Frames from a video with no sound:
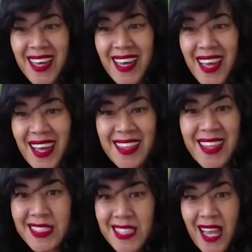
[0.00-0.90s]
And
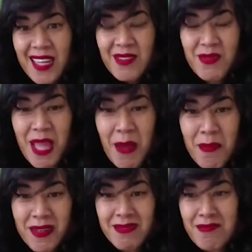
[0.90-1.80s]
that's kind of what
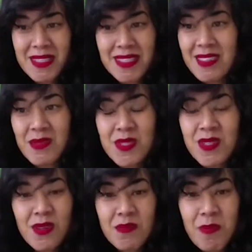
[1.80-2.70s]
happened. But it was
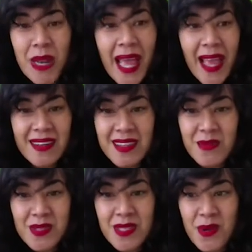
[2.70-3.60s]
not planned. There
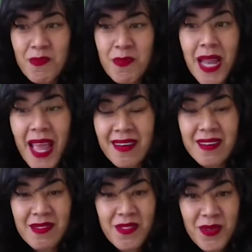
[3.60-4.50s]
was no
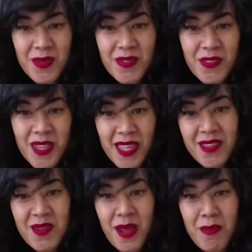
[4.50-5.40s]
plan for
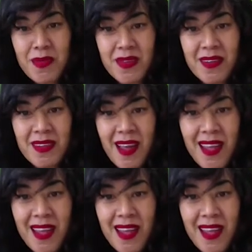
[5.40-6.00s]
that to happen.